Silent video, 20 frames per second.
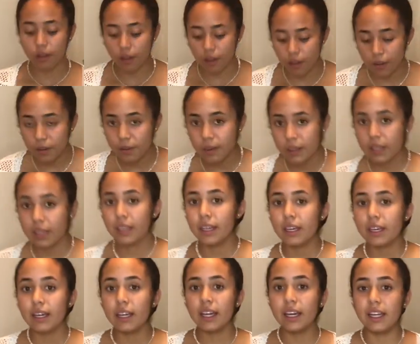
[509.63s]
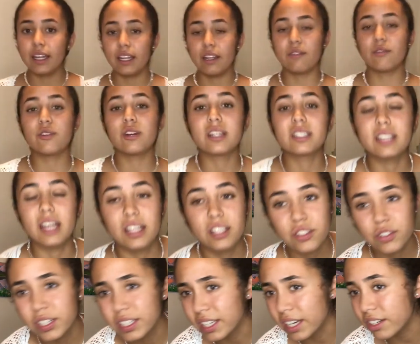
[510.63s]
on. And then for
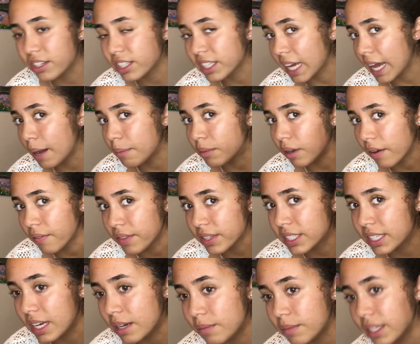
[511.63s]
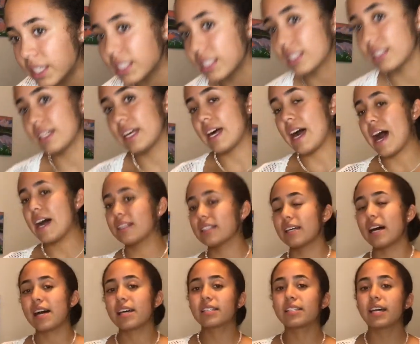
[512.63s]
accessories, I just kept on the same things as
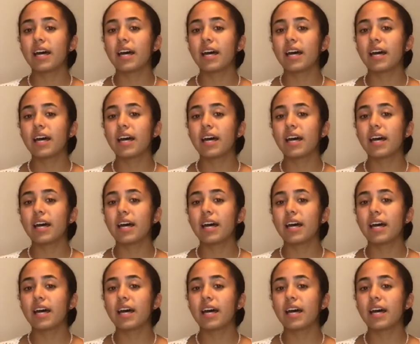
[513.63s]
last